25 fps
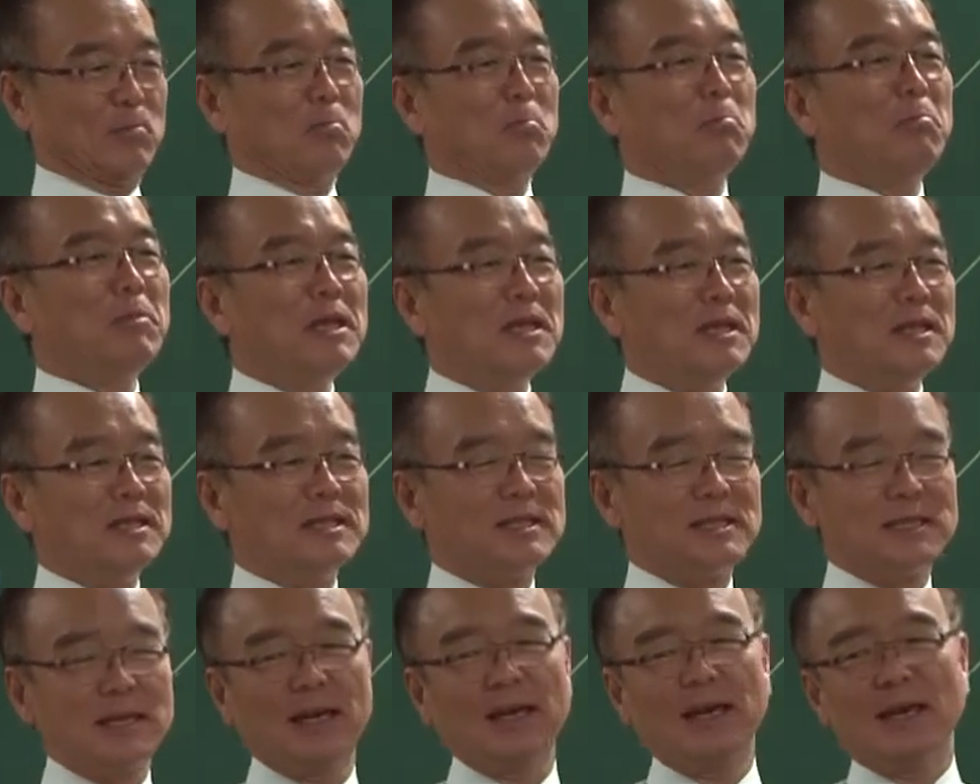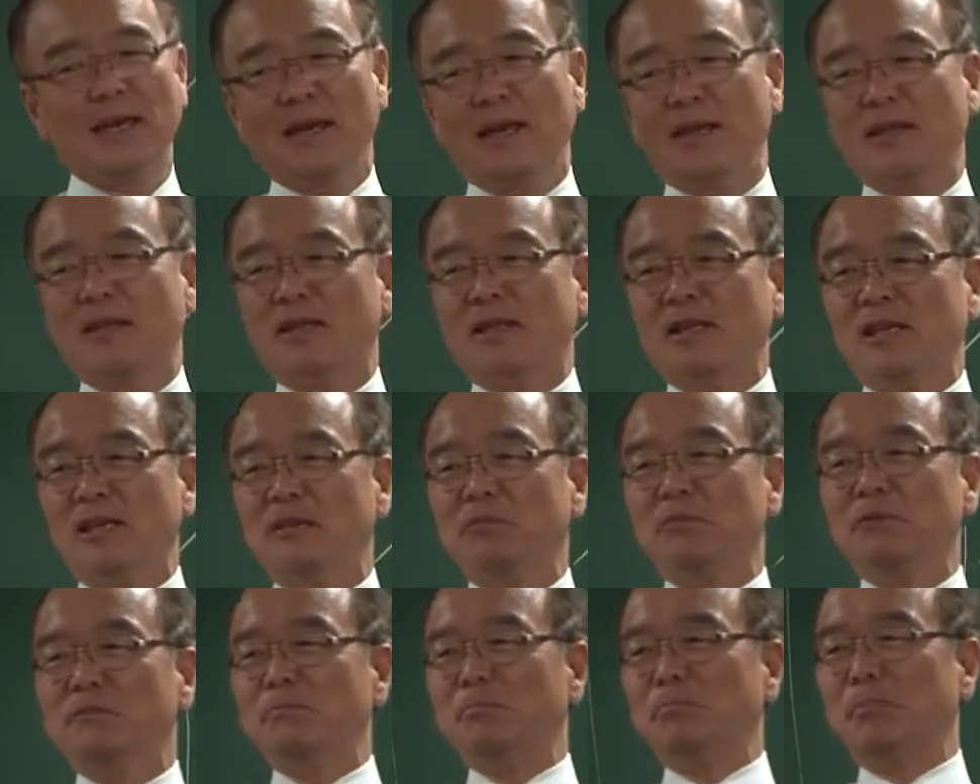Means at the
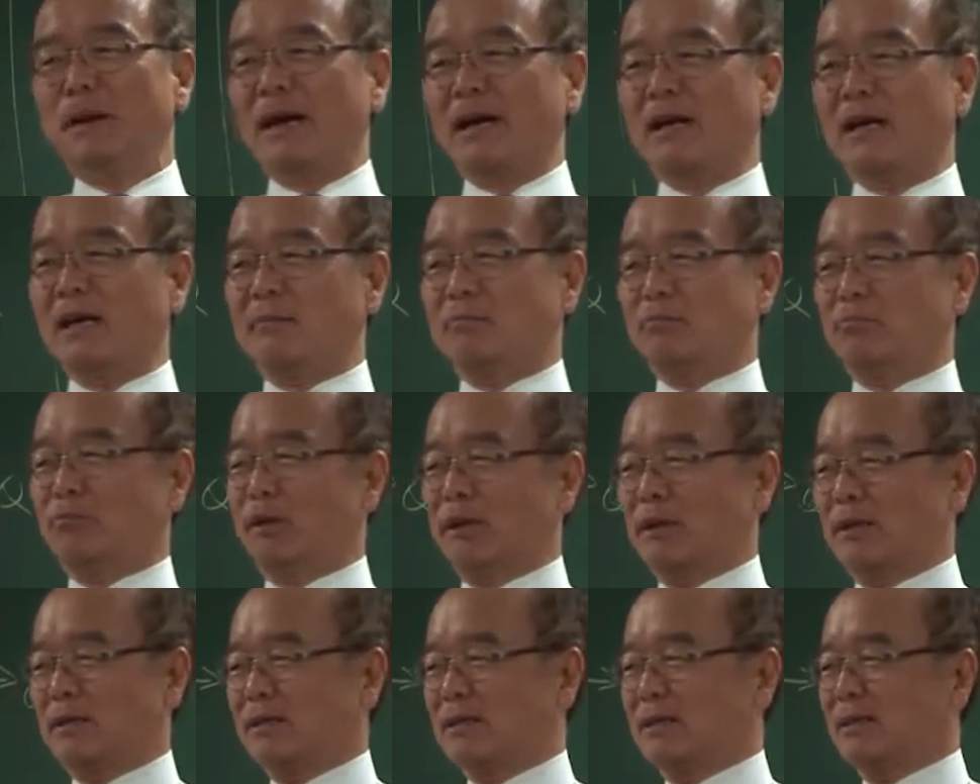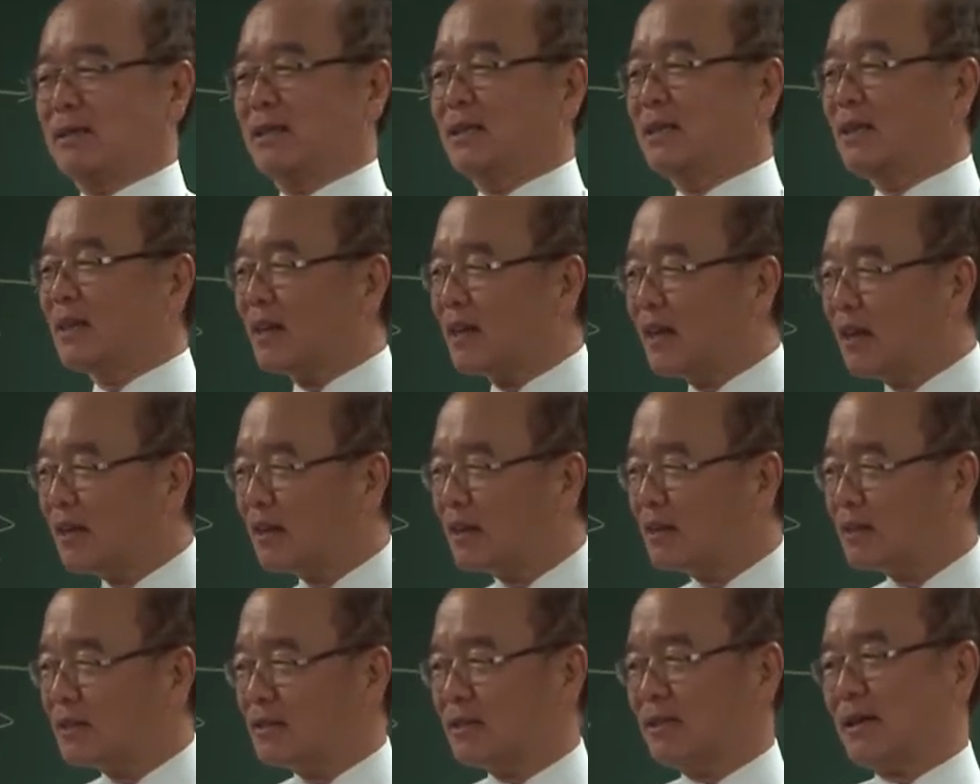given market price, he
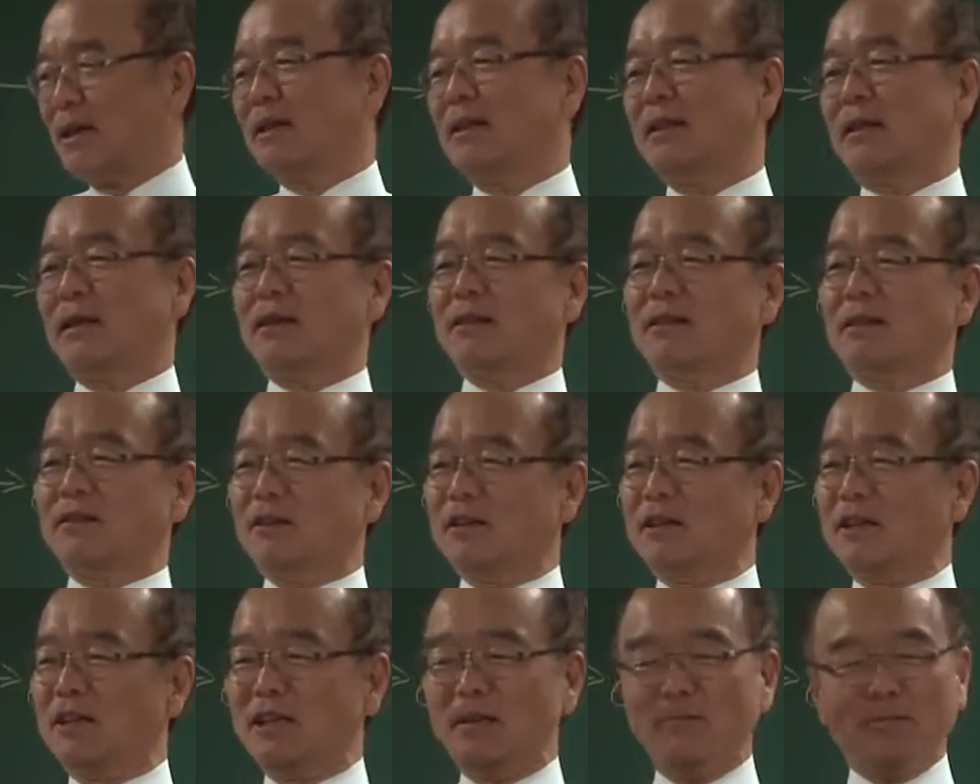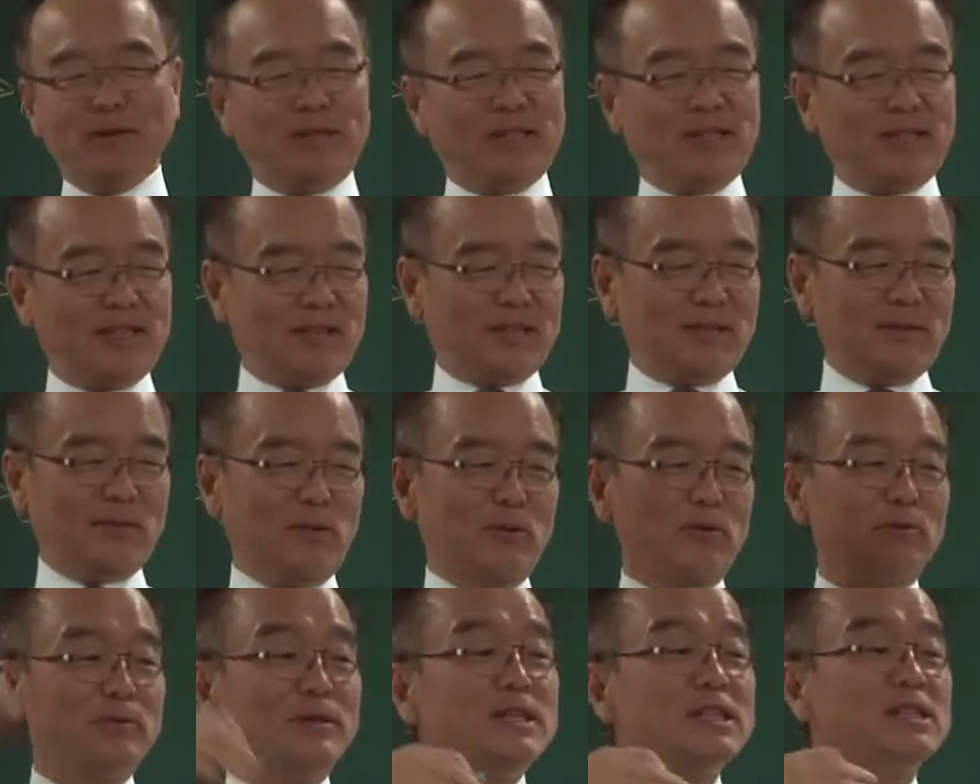can sell at unlimited.
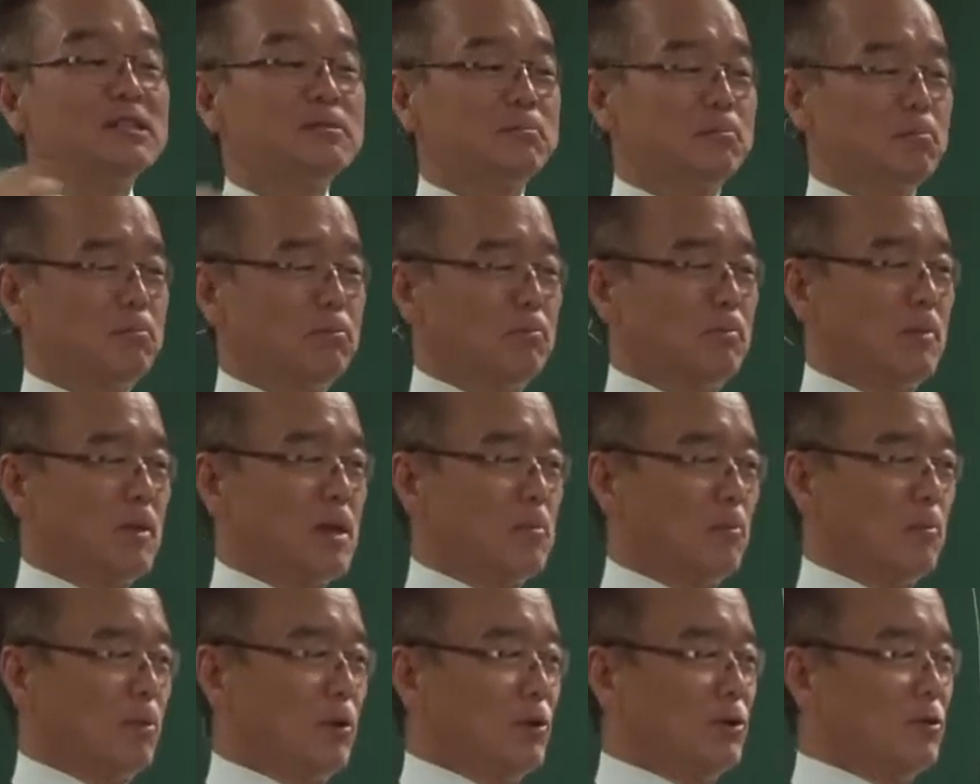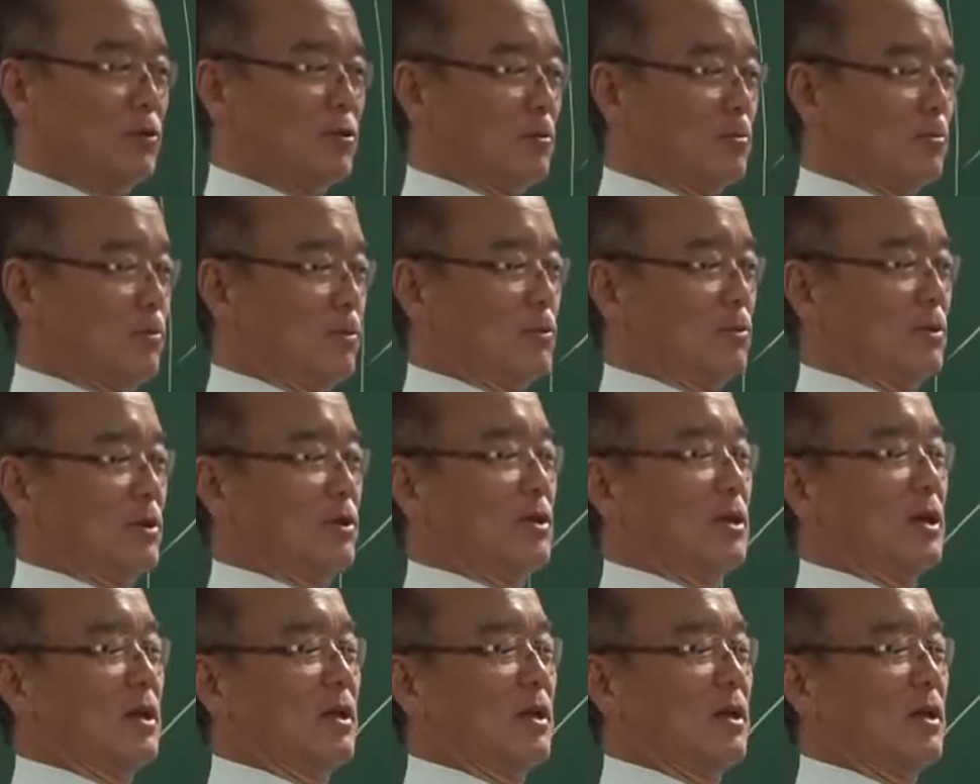From his point of view,